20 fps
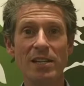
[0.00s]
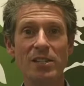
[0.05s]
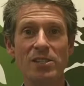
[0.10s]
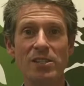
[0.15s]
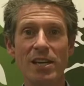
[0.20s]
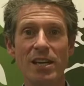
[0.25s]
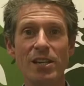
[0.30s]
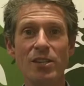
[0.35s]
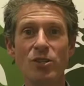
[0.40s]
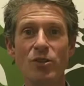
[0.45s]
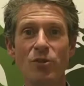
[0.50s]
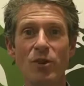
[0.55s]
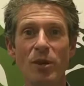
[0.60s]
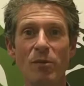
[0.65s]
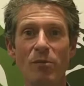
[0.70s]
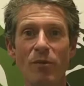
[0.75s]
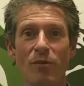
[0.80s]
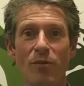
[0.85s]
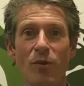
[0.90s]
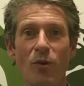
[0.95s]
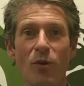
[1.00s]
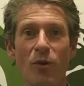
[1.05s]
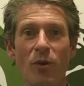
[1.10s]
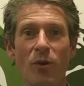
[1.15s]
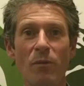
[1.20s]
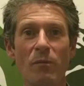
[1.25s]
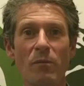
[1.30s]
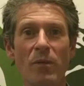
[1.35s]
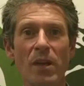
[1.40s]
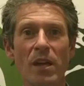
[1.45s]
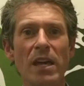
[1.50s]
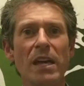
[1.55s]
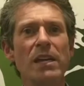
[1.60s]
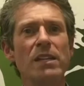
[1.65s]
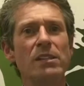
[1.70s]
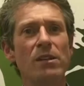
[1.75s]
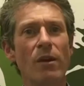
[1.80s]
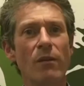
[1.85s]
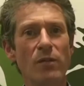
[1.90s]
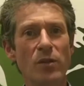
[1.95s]
this injury before.
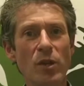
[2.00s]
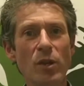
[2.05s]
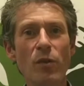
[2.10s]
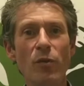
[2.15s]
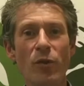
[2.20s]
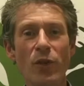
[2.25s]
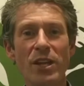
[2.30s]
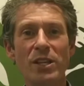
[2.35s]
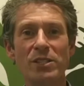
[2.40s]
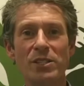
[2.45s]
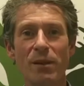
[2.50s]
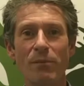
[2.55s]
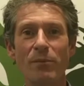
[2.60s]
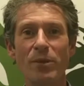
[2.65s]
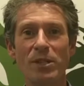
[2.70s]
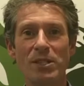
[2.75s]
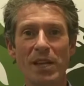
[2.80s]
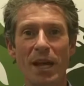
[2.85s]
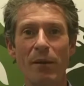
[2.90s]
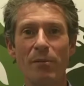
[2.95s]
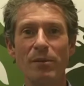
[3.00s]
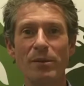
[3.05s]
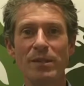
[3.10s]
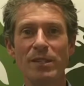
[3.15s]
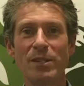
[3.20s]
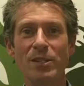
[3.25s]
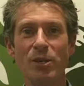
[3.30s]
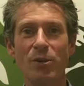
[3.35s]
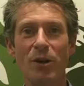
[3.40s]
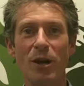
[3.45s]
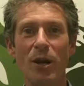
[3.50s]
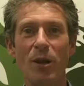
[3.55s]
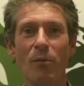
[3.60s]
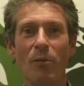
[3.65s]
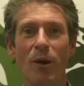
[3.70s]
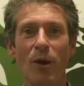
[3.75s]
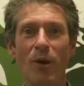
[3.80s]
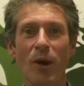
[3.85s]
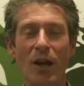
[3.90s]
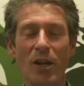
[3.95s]
So if you think something's happened in your
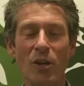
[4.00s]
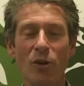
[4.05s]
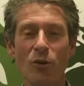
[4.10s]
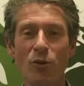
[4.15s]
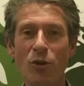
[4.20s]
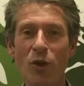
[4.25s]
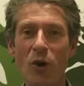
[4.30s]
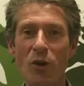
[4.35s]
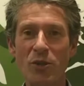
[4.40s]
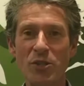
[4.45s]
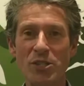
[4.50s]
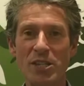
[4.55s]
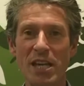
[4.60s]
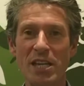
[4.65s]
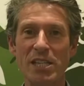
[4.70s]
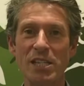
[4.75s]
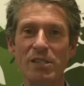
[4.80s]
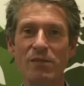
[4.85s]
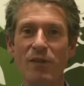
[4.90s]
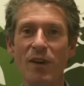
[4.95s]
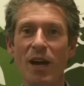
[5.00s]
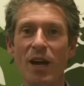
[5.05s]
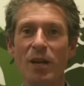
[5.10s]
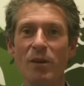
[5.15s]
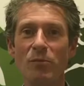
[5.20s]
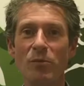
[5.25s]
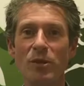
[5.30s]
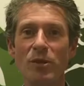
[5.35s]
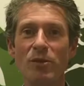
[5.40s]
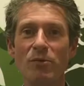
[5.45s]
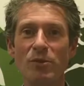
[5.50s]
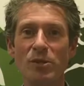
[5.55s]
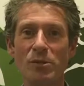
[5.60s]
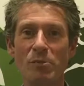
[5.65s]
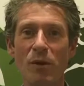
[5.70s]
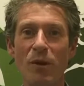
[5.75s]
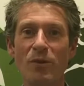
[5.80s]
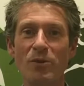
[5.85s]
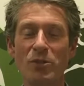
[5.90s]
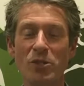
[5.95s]
elbow and you're not satisfied with the
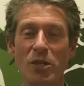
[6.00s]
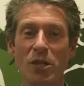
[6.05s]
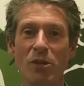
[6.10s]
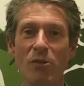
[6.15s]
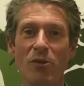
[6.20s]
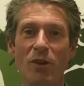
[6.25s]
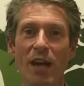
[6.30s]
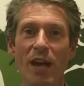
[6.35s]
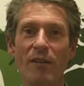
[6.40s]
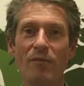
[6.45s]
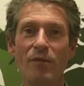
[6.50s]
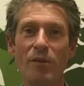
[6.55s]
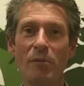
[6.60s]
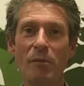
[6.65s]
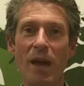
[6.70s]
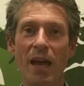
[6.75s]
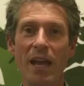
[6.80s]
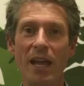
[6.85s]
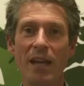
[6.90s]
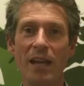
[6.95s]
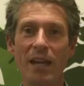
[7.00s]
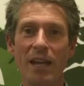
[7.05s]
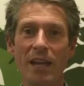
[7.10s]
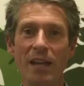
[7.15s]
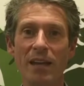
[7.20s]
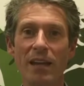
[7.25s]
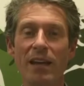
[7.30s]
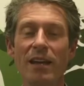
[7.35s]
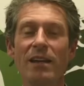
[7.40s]
response that you get from A&E,